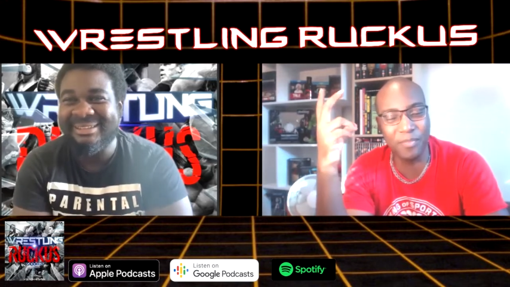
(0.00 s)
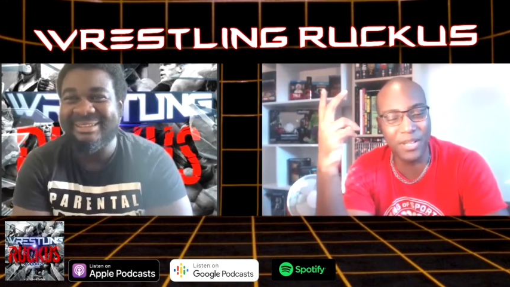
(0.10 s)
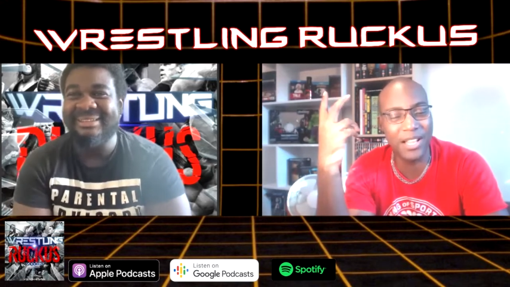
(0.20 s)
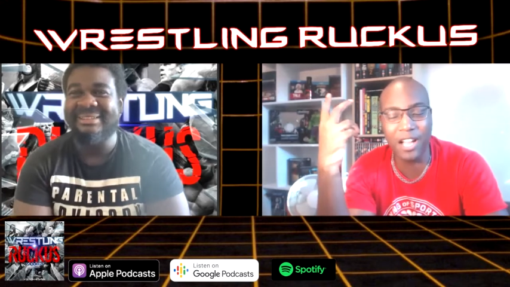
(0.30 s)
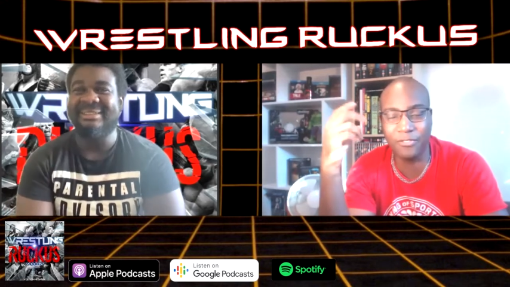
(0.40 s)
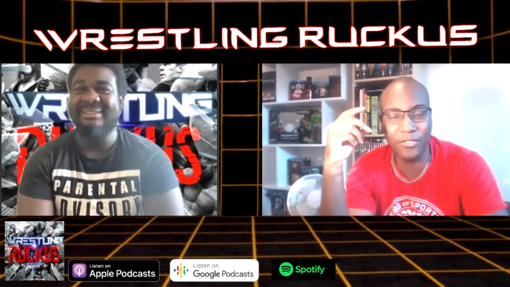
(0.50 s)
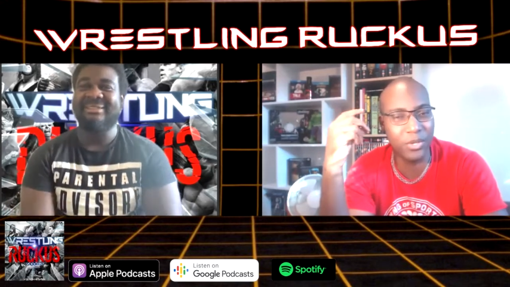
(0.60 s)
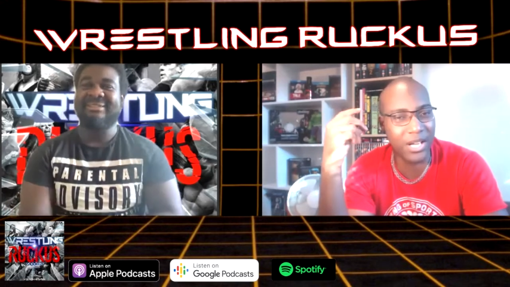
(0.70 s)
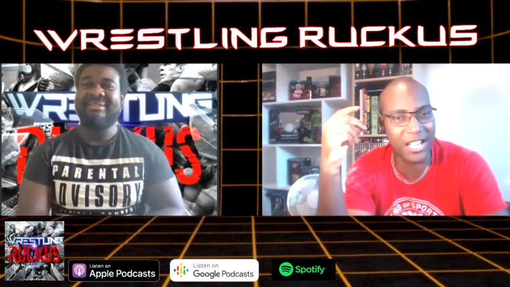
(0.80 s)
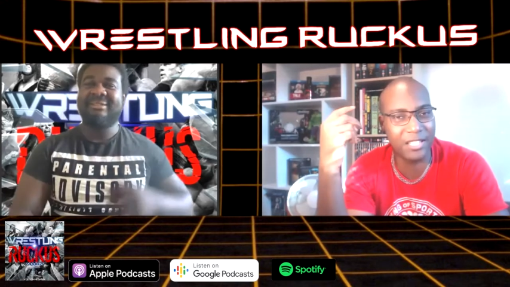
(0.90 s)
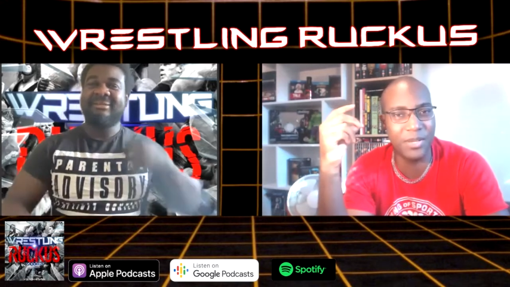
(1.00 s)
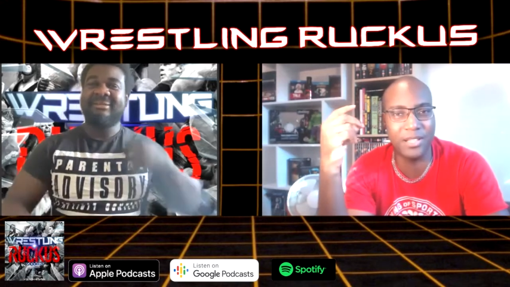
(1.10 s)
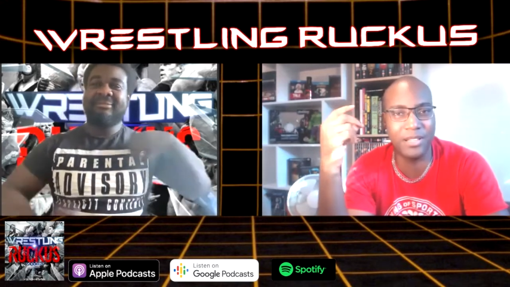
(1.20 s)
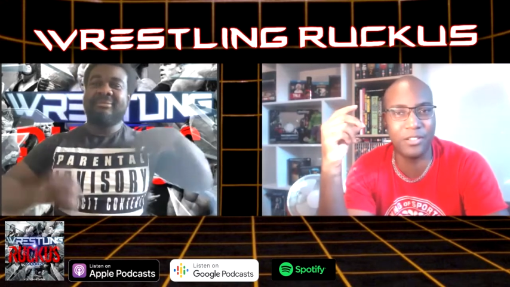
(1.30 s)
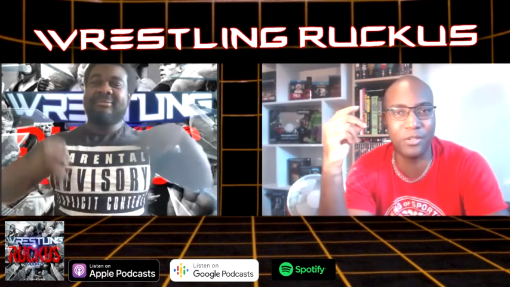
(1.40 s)
Speaker 1: been like a few guys being
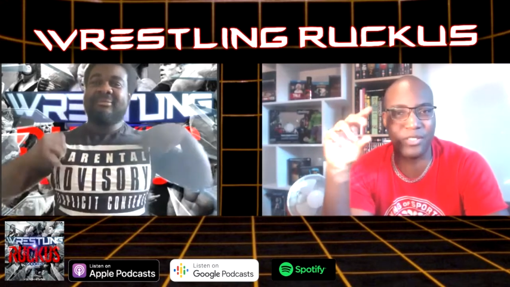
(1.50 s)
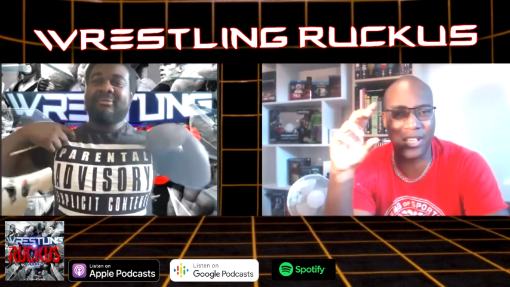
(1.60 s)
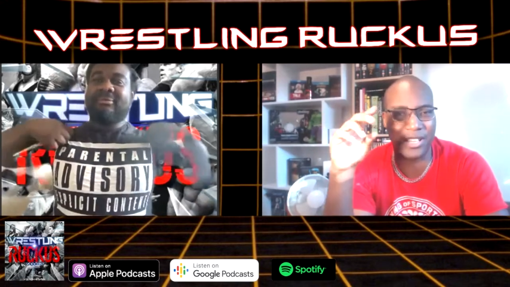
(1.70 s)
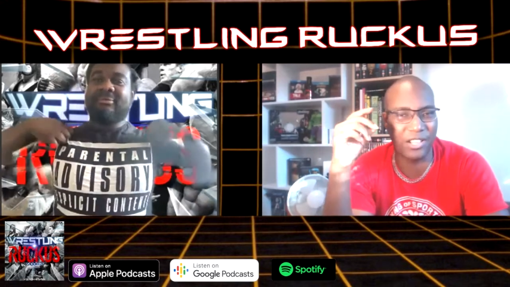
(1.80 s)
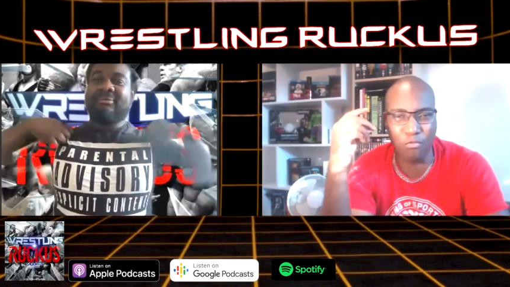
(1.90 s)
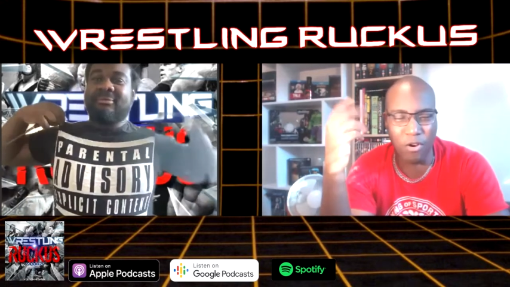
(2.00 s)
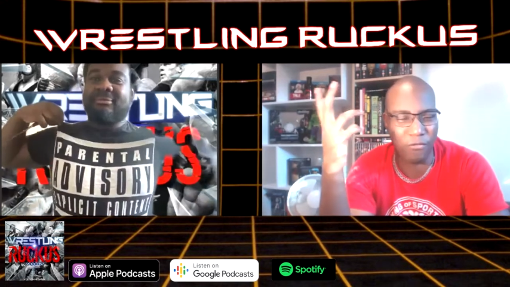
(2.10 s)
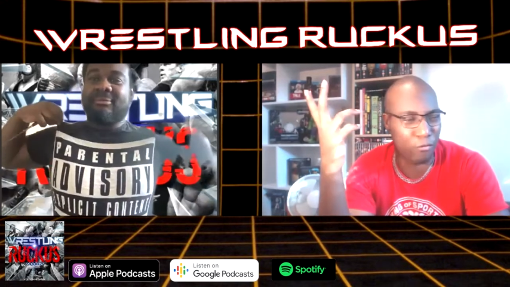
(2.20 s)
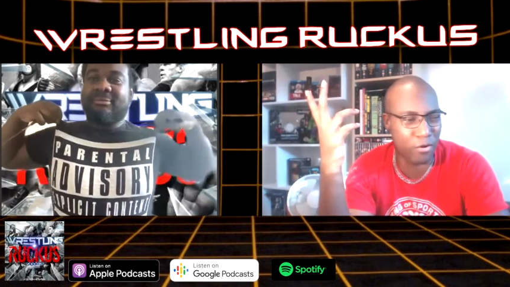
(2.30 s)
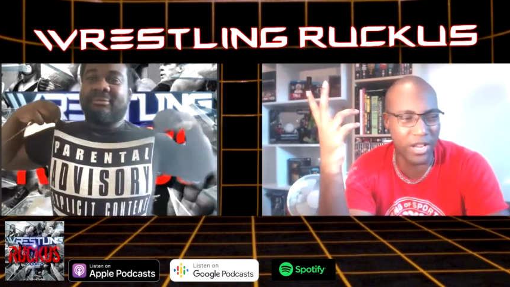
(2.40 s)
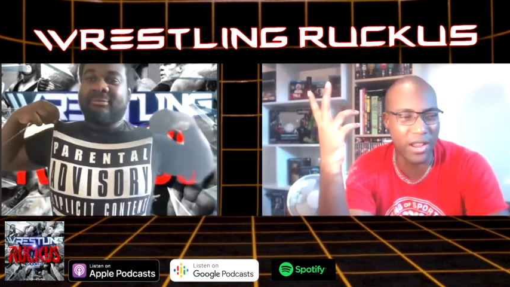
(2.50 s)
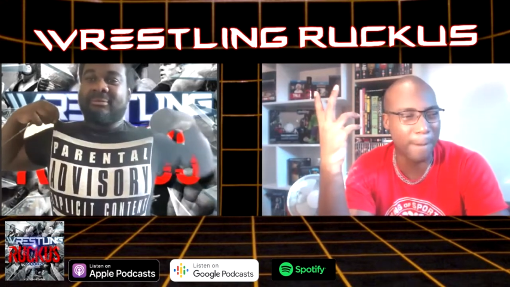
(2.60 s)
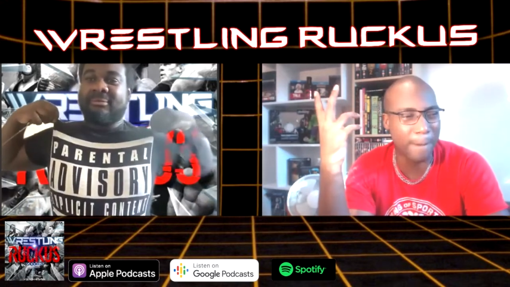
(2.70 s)
accused, like a referee